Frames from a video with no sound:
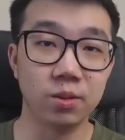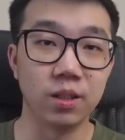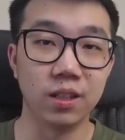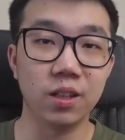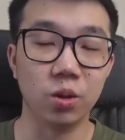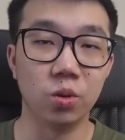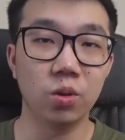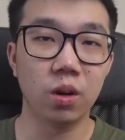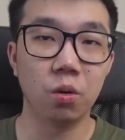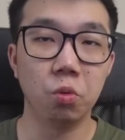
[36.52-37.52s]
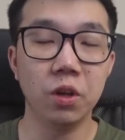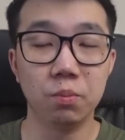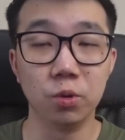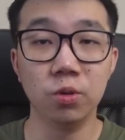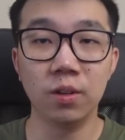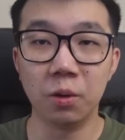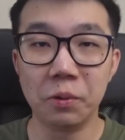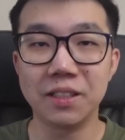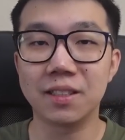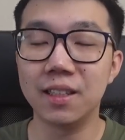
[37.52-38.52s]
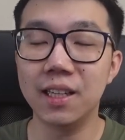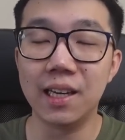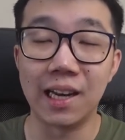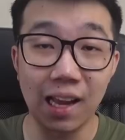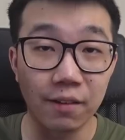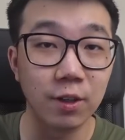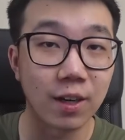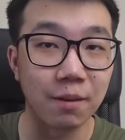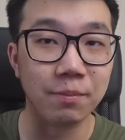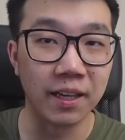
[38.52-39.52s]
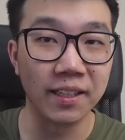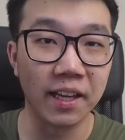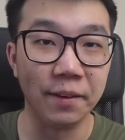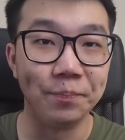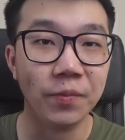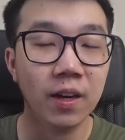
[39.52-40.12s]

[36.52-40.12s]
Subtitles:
you didn't know, Weibo recently leveled up their game.